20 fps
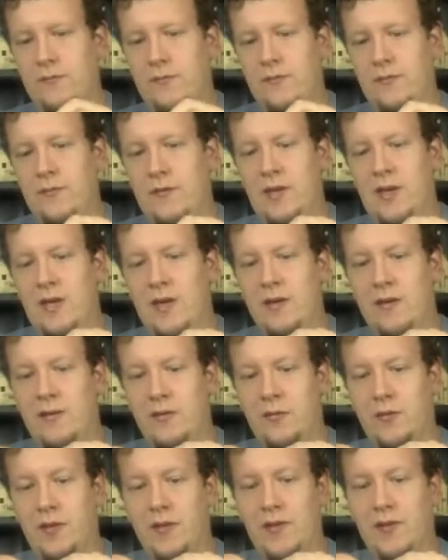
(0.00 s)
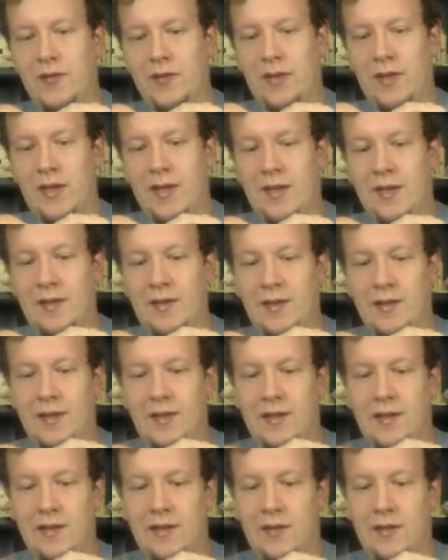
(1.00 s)
Now, the reason I didn't
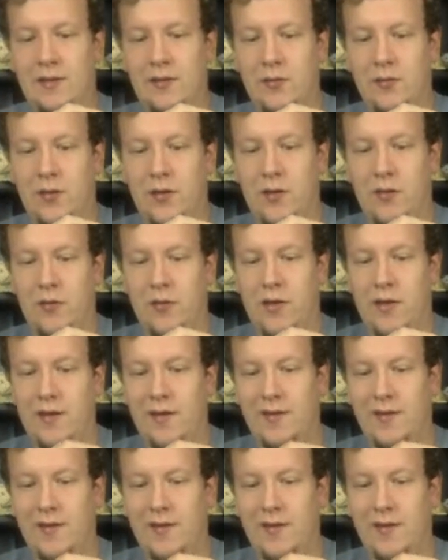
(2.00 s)
get these right away